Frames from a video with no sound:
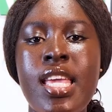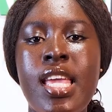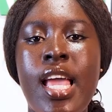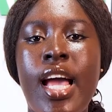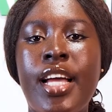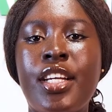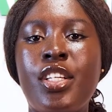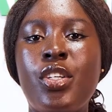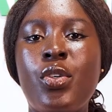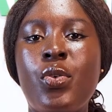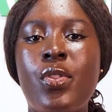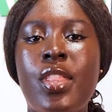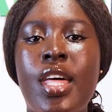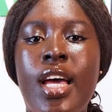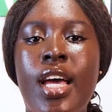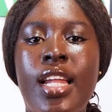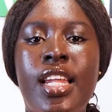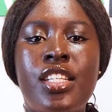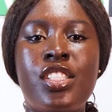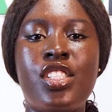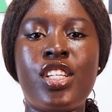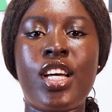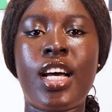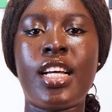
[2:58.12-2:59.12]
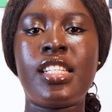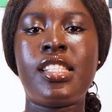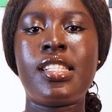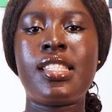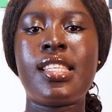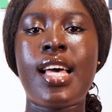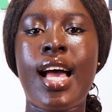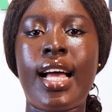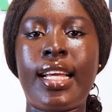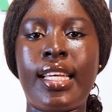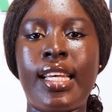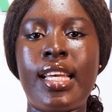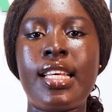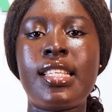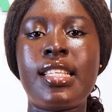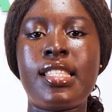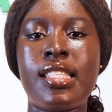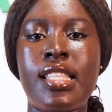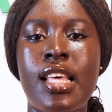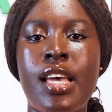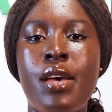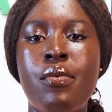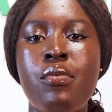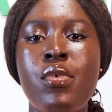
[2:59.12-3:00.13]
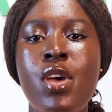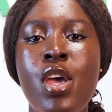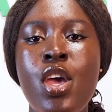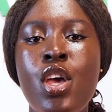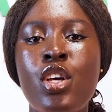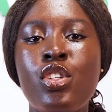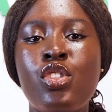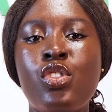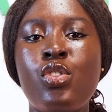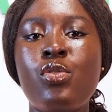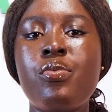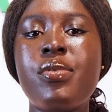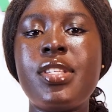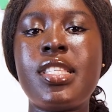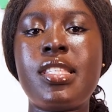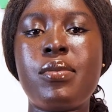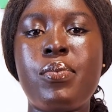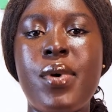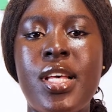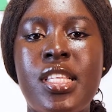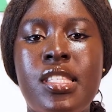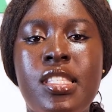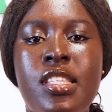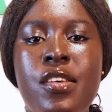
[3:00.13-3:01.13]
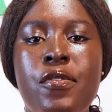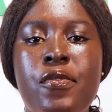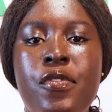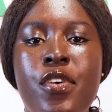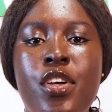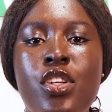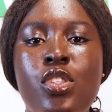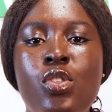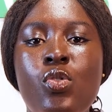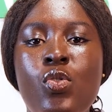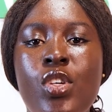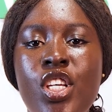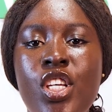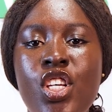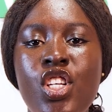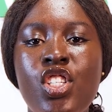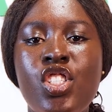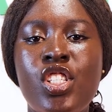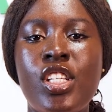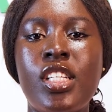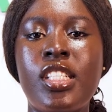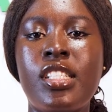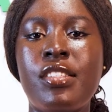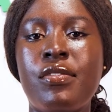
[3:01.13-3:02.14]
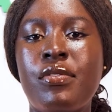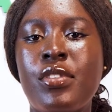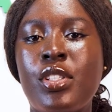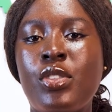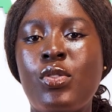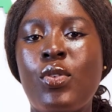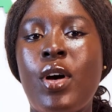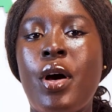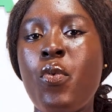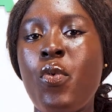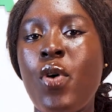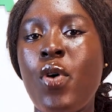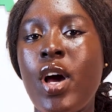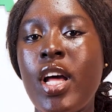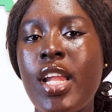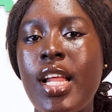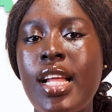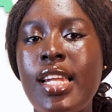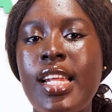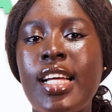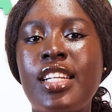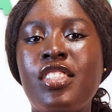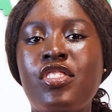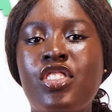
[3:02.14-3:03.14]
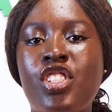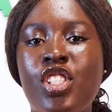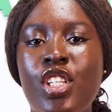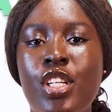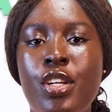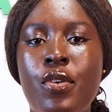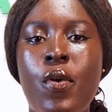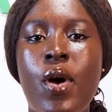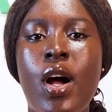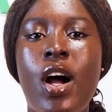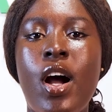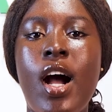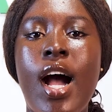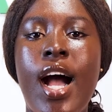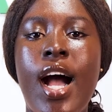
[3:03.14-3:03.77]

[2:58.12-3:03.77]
He argued that the charges against them should be specific to each individual rather than general